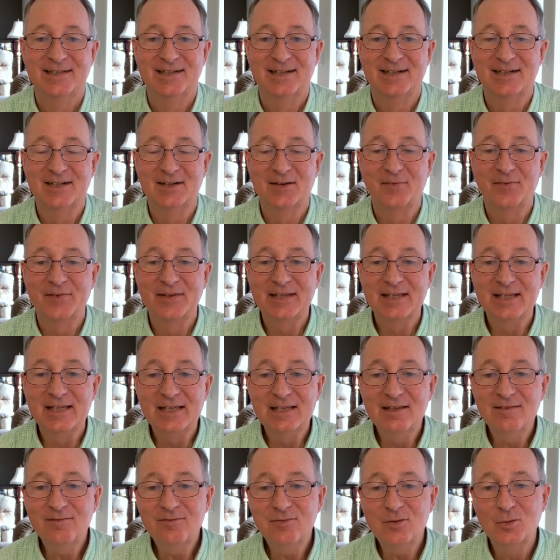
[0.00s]
The
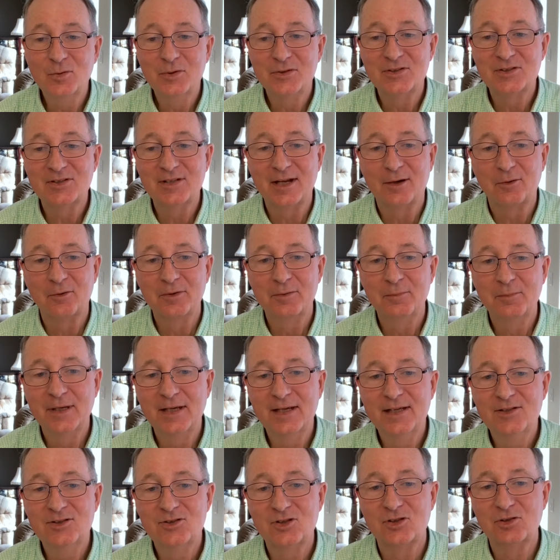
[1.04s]
influence that
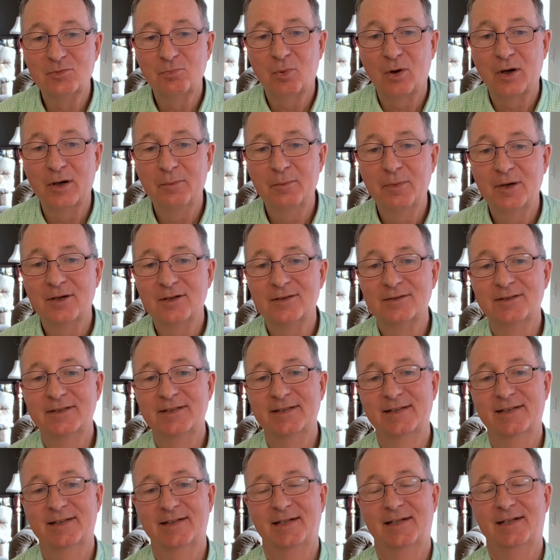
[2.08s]
remains is
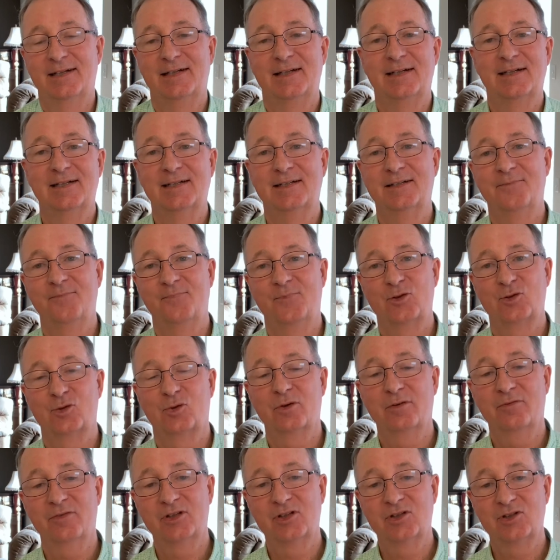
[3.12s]
primarily
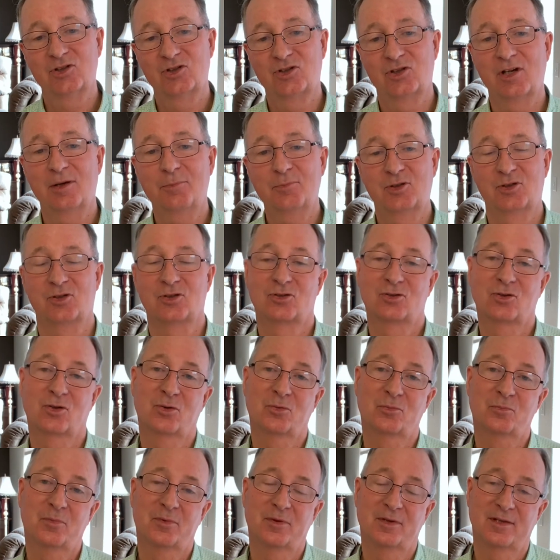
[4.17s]
sort of a deception.
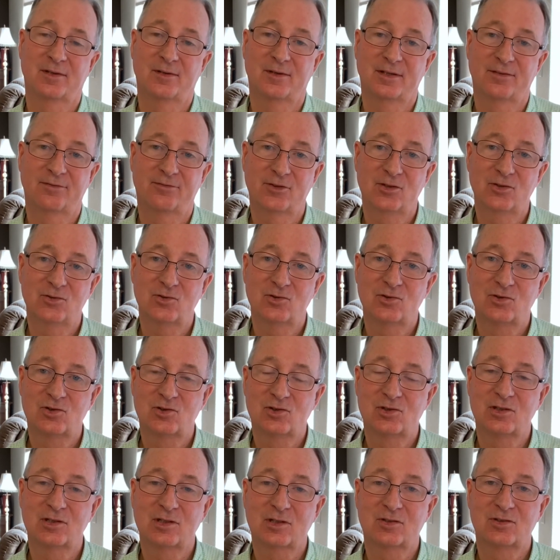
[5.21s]
So Ephesians
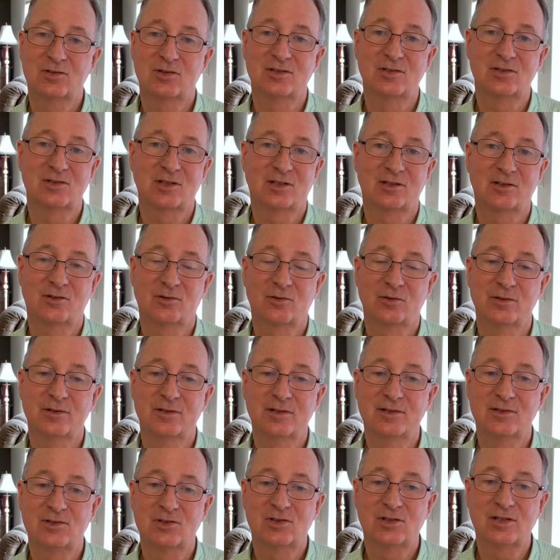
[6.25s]
6 and 2
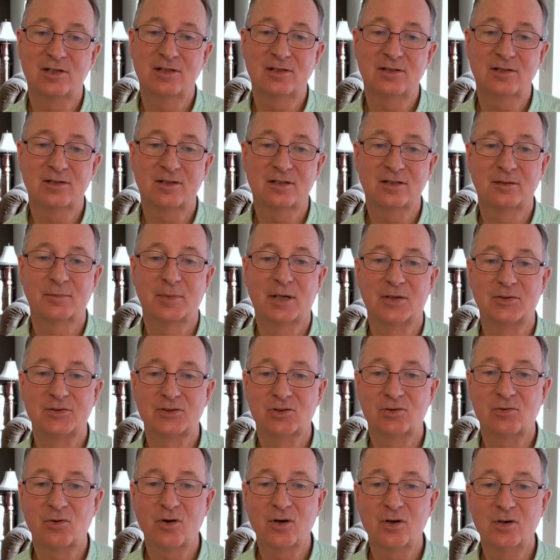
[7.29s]
Corinthians 10 talk about
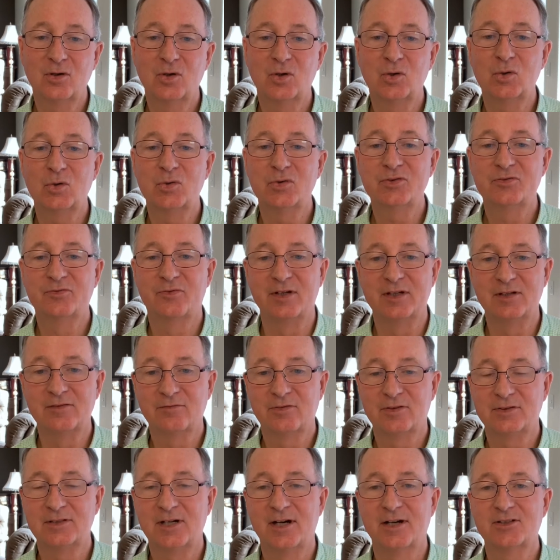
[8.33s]
strongholds, vain
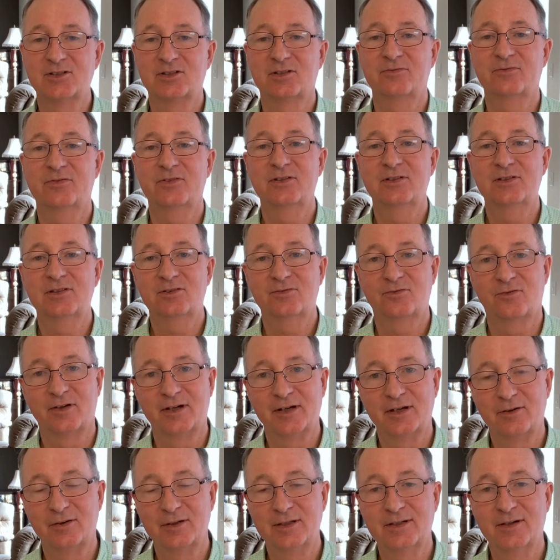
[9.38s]
philosophies,
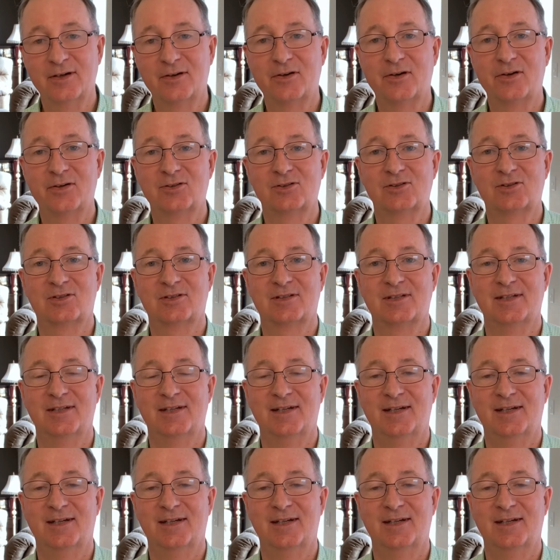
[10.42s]
fiery darts.